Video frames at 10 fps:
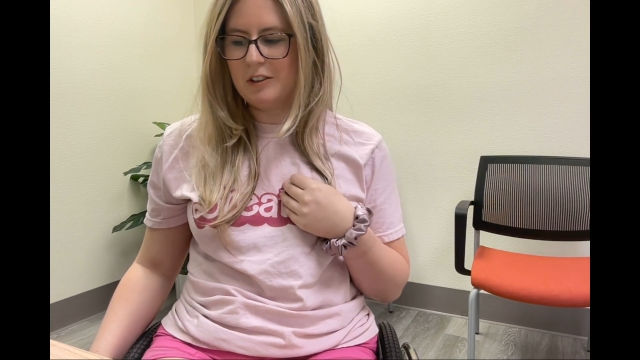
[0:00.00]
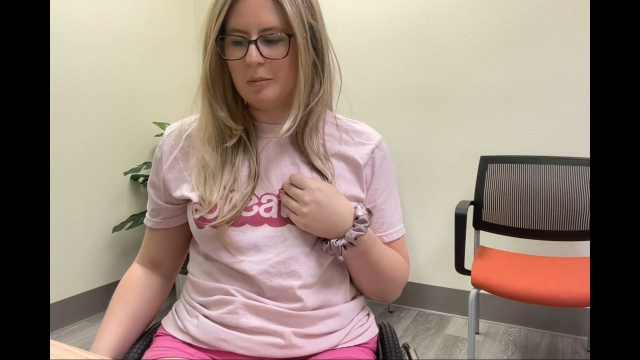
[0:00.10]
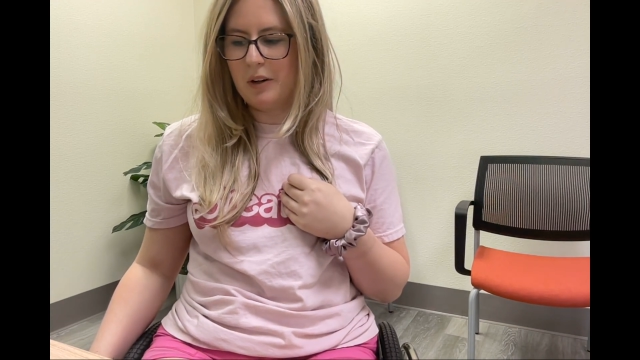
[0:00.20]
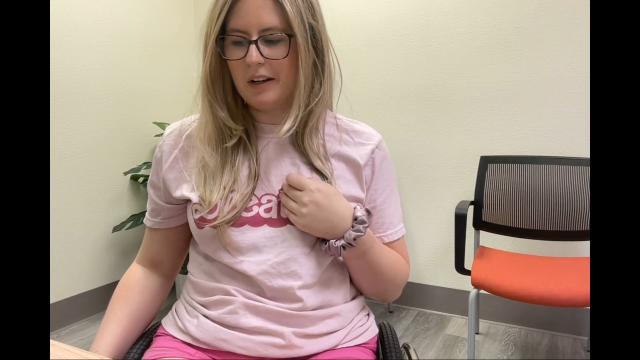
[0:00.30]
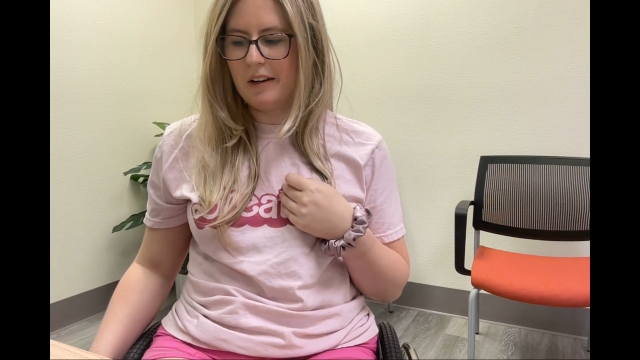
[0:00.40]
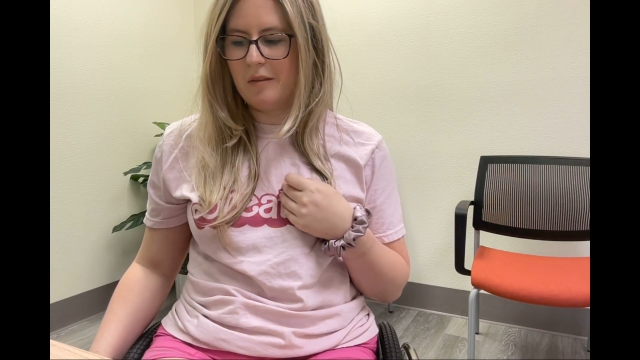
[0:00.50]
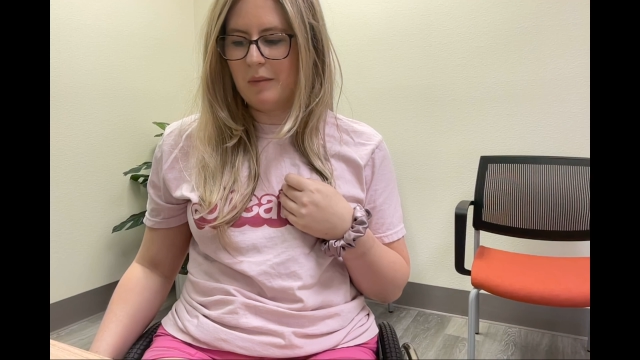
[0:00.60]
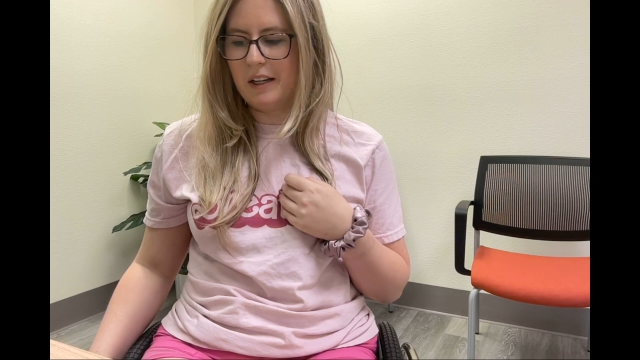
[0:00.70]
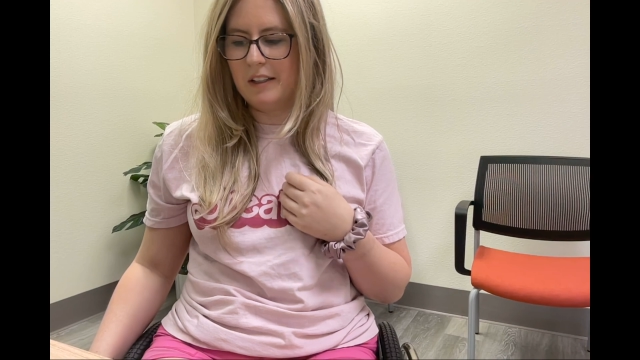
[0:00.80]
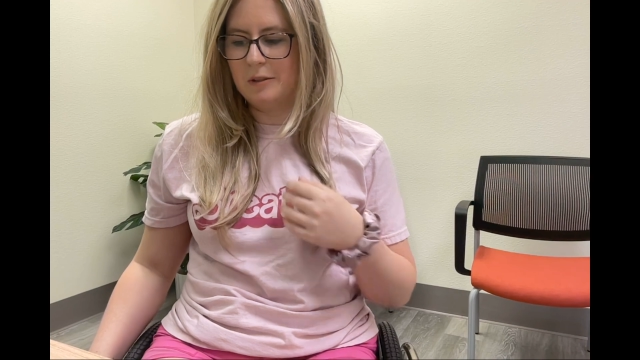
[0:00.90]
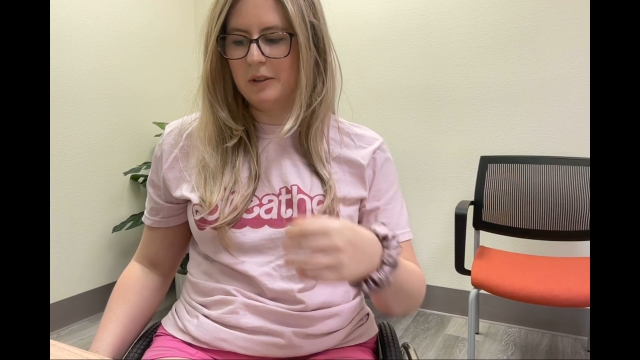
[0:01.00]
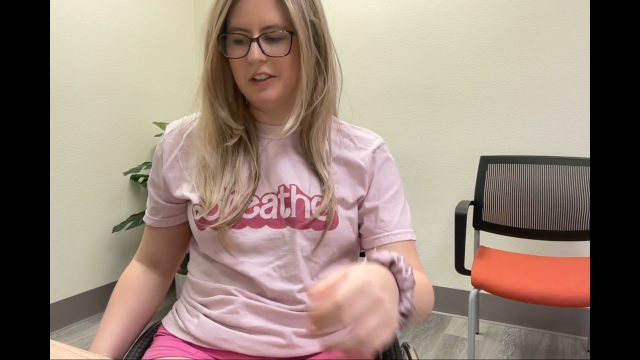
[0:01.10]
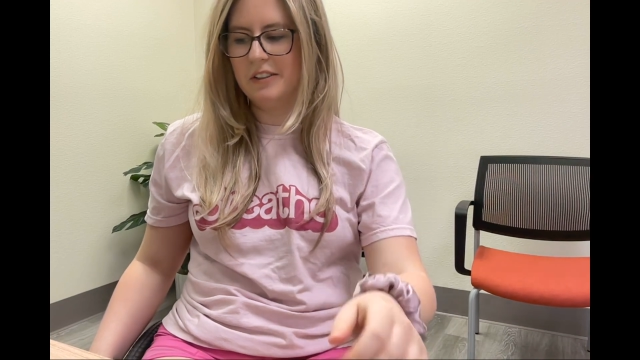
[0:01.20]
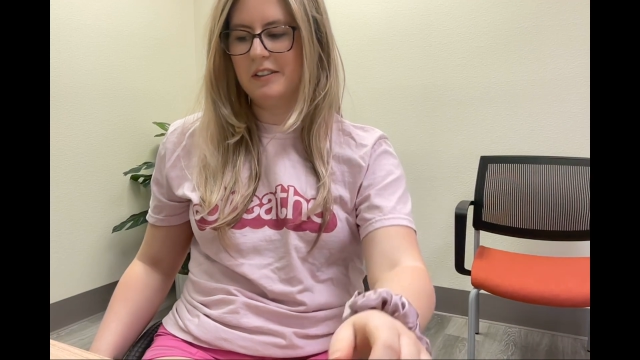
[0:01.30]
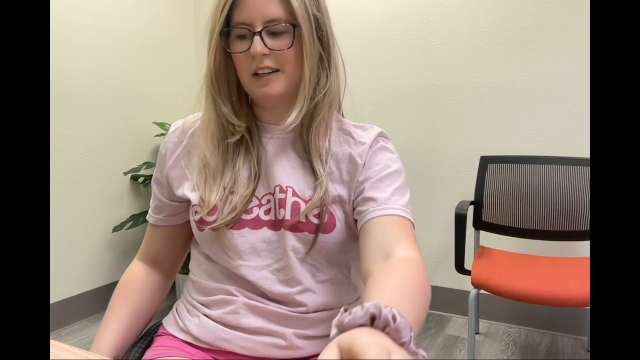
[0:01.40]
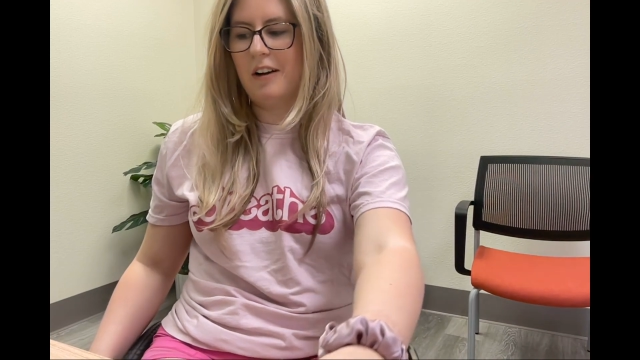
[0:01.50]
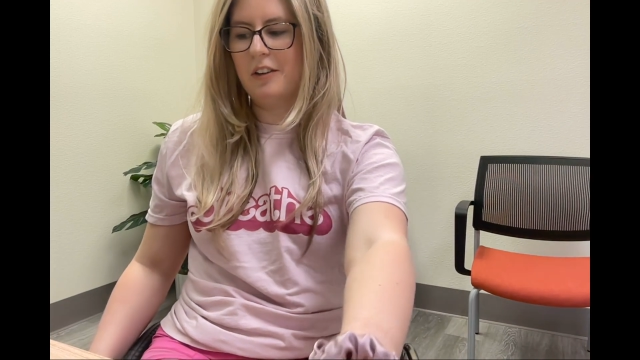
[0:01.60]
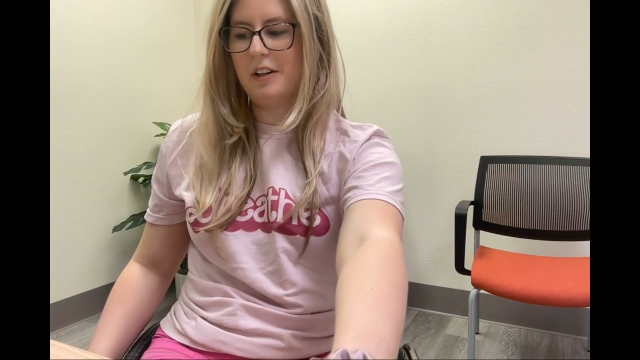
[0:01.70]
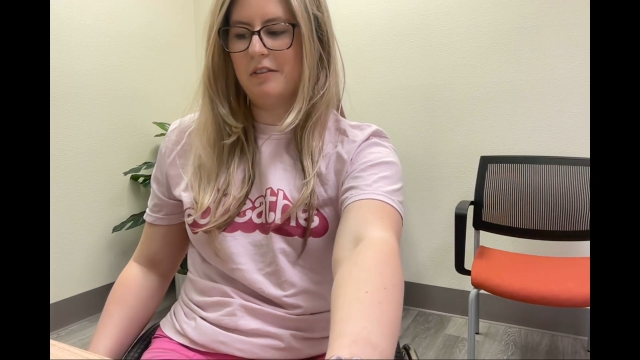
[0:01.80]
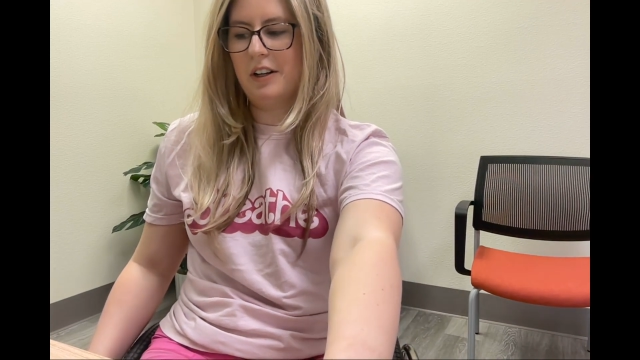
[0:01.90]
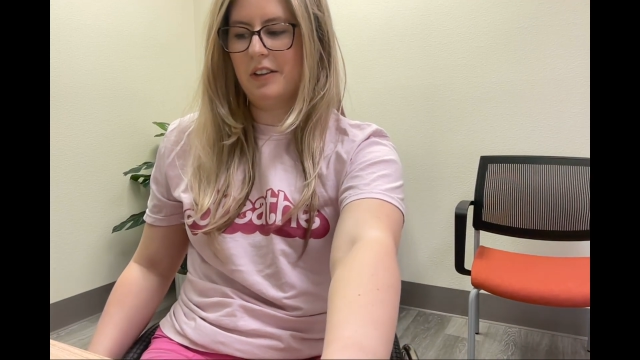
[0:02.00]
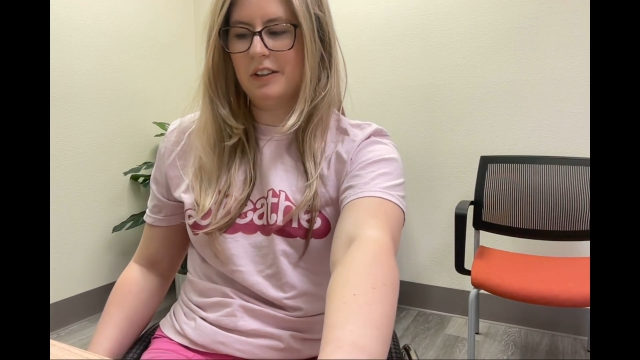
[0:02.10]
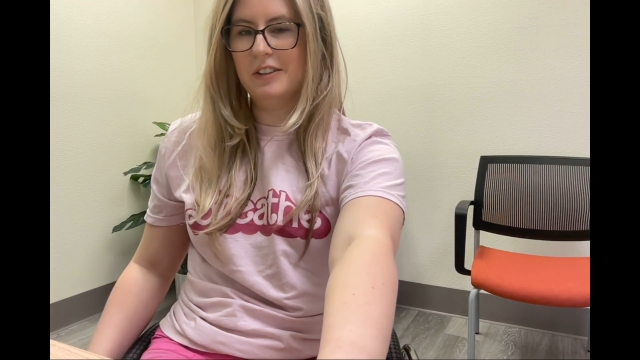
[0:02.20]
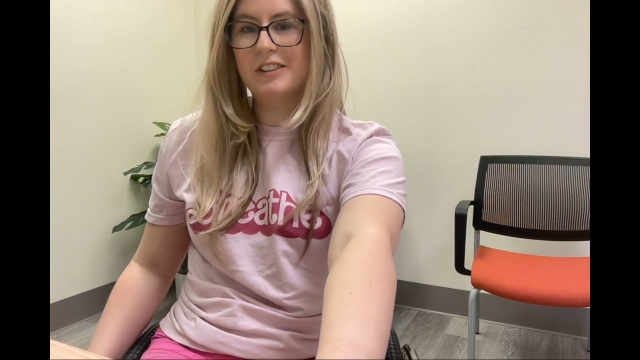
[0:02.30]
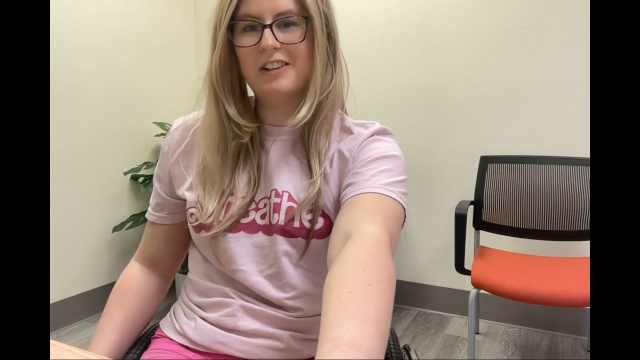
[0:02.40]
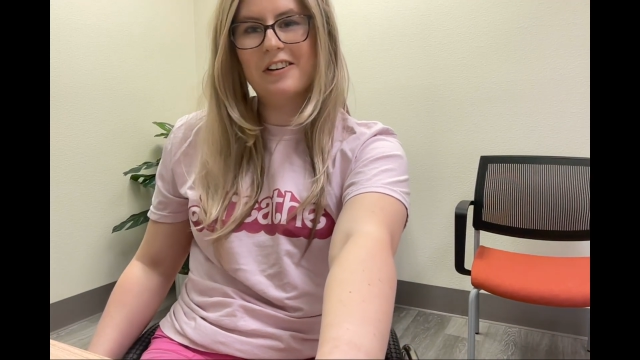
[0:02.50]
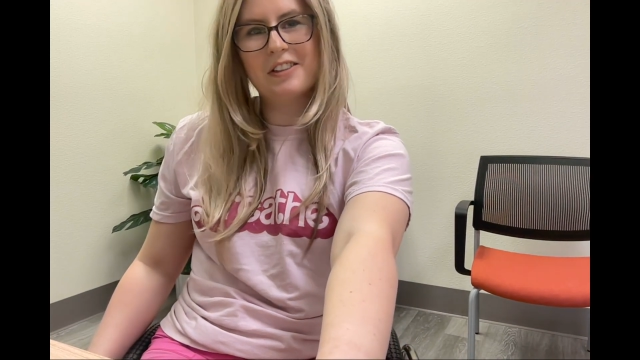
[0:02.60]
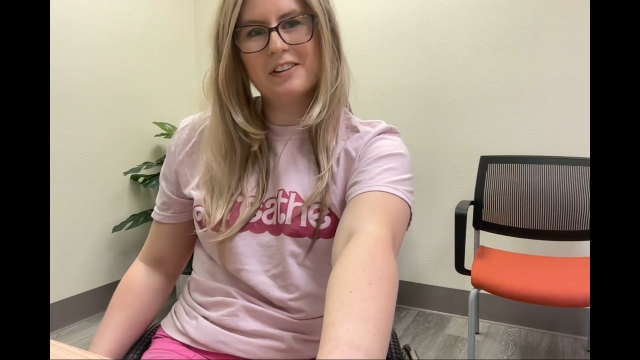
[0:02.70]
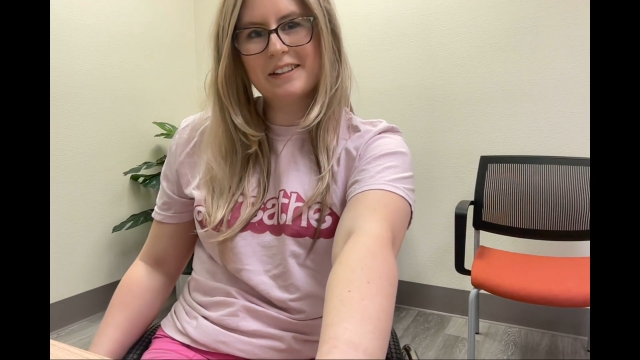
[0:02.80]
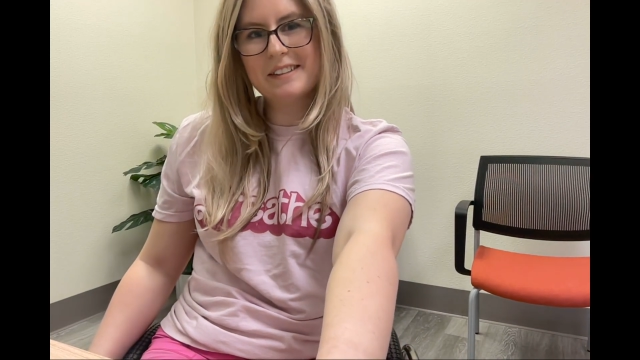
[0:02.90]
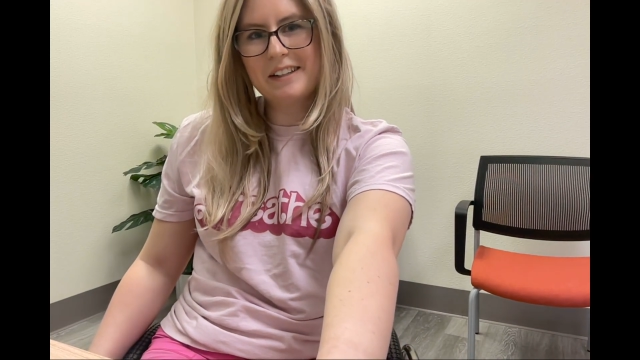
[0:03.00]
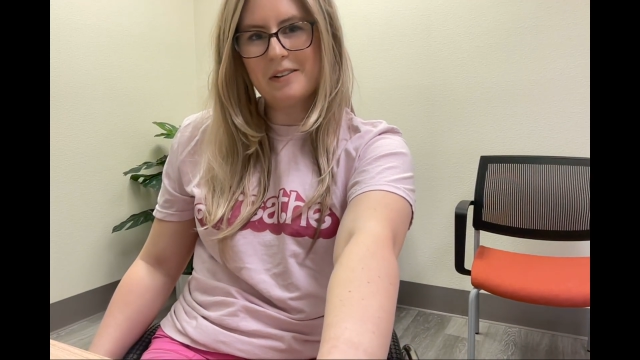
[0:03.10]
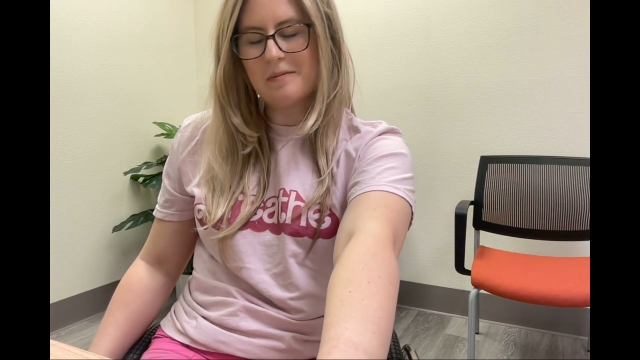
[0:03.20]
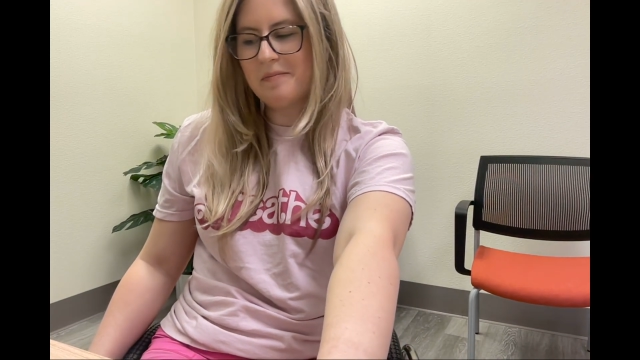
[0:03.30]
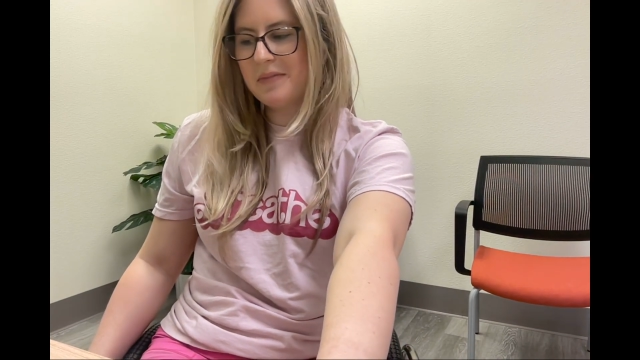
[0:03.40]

to put my experiences out there for others going through this too.